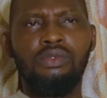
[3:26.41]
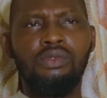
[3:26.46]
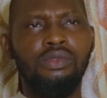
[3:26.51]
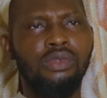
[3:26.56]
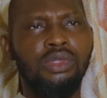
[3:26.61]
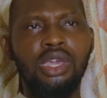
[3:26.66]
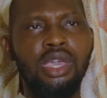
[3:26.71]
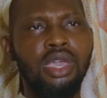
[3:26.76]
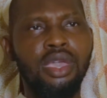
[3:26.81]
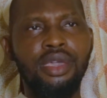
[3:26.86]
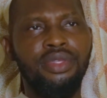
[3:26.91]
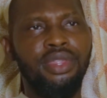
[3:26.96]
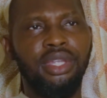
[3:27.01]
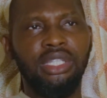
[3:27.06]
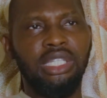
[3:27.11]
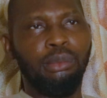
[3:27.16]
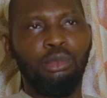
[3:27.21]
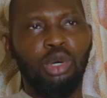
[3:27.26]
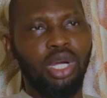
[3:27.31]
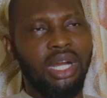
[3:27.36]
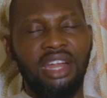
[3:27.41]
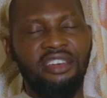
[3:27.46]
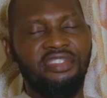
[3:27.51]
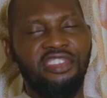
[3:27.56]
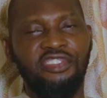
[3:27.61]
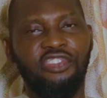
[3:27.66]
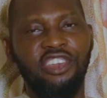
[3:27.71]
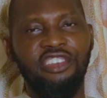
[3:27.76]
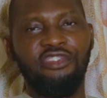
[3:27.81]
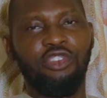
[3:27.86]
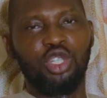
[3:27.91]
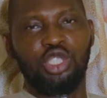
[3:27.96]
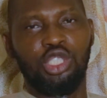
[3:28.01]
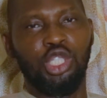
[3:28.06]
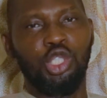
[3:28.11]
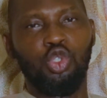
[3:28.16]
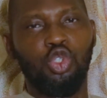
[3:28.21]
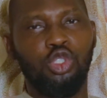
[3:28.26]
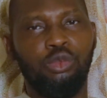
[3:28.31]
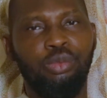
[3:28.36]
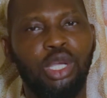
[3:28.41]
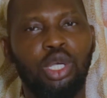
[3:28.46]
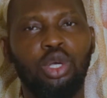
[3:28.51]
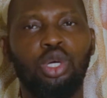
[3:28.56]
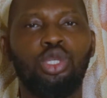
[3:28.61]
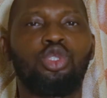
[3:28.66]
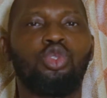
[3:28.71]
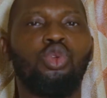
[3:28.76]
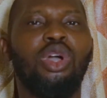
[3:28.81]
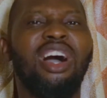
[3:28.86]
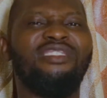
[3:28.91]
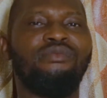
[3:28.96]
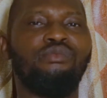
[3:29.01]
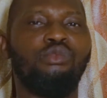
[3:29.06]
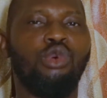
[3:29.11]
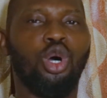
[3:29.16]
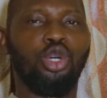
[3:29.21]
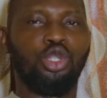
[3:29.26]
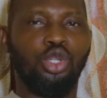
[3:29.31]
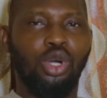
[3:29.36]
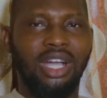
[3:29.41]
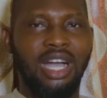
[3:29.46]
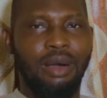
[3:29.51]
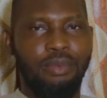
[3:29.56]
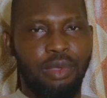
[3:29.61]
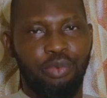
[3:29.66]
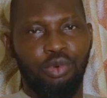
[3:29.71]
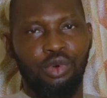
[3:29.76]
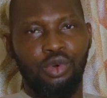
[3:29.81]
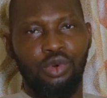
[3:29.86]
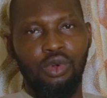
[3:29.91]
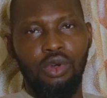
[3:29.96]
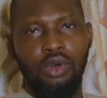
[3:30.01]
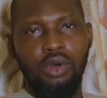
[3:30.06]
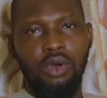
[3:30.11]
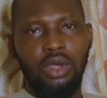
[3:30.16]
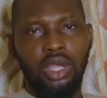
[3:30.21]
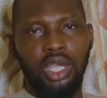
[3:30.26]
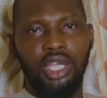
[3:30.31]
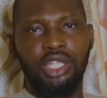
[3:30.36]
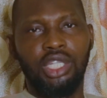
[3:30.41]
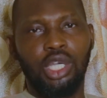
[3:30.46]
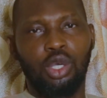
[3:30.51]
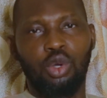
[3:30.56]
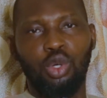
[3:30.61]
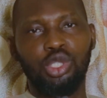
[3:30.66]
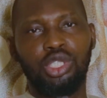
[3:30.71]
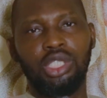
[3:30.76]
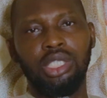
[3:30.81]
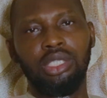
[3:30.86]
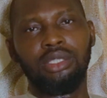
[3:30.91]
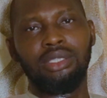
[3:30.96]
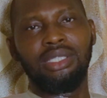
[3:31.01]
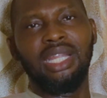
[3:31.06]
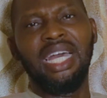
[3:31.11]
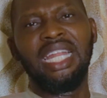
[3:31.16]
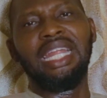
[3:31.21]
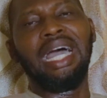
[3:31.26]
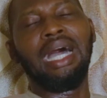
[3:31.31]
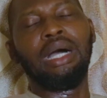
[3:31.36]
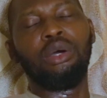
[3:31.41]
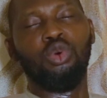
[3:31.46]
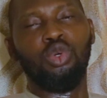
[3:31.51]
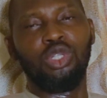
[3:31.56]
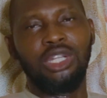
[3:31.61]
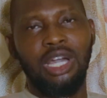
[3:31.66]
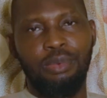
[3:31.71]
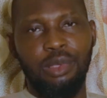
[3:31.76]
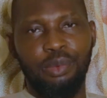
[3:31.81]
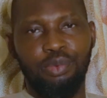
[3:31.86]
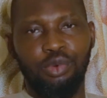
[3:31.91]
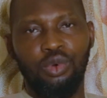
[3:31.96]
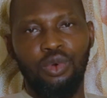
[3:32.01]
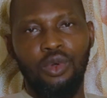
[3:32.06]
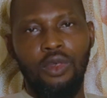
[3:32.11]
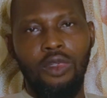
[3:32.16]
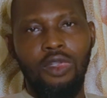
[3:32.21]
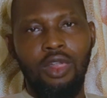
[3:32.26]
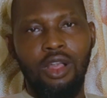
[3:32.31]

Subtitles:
the demography favors the youth, because you have more younger people in the country than the older people.